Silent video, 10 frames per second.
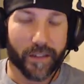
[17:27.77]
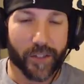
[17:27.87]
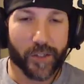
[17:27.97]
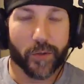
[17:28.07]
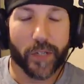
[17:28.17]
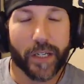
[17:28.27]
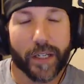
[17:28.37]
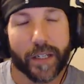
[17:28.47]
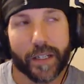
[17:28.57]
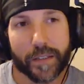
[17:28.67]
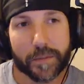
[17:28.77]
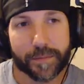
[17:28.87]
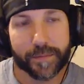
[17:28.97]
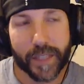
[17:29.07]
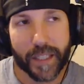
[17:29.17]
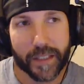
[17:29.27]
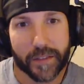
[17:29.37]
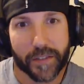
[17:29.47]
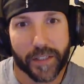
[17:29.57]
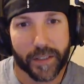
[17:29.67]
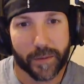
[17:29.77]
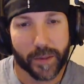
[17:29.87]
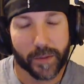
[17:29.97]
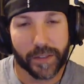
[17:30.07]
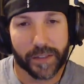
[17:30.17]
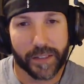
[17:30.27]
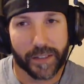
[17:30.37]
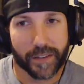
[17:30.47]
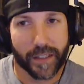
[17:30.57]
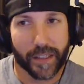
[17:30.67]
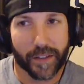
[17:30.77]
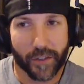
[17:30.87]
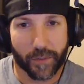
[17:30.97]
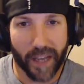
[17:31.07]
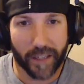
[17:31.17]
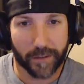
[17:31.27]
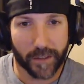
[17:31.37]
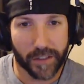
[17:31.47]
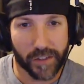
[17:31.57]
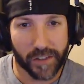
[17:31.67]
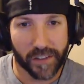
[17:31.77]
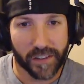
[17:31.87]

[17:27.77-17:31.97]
Did you read shit, what was it? The Spider-Verse?